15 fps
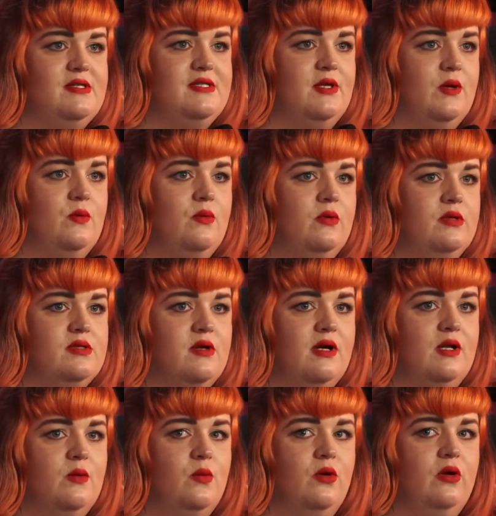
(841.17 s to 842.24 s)
so it's
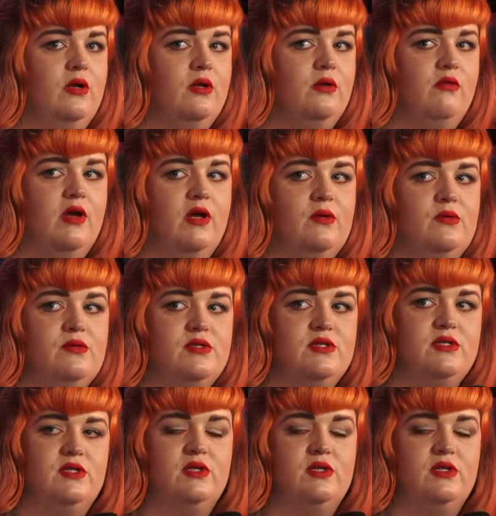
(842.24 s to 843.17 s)
kind of working around